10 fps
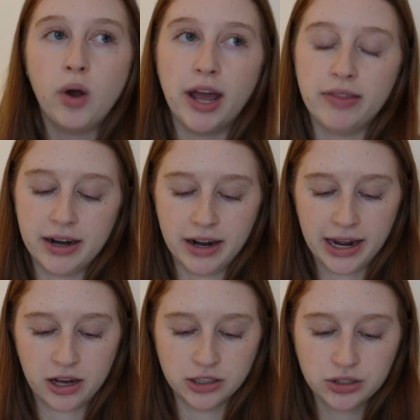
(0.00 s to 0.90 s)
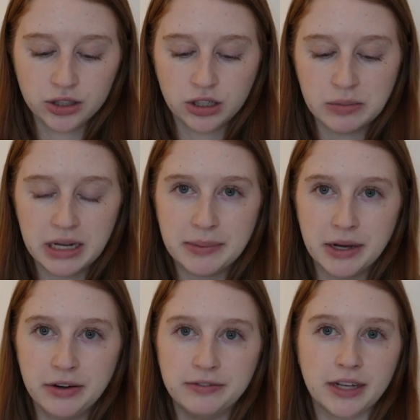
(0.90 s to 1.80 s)
And then I also learned a little bit
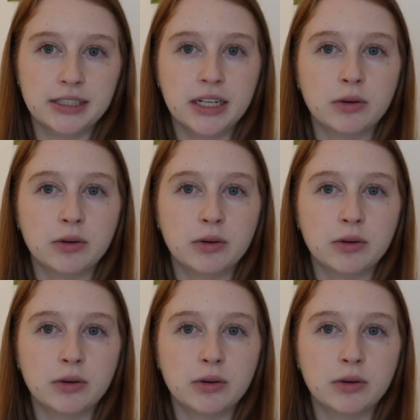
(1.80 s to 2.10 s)
about investing,